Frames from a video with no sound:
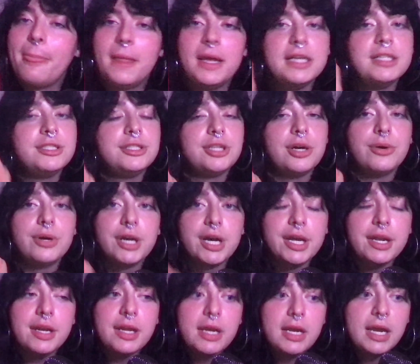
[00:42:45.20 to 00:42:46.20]
it's so
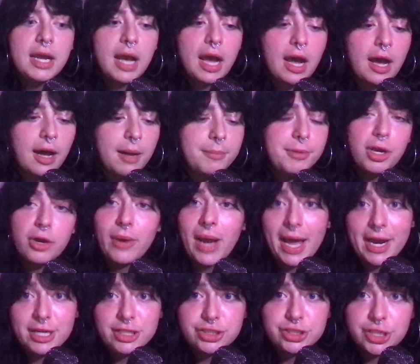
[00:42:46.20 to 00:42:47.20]
good. Um, no
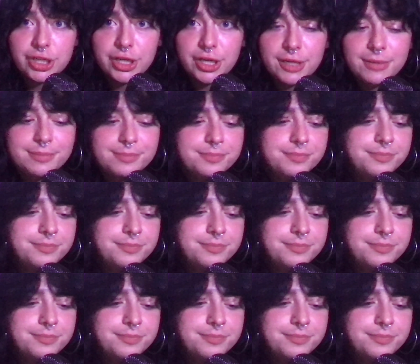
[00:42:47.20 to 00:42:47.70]
added sugar.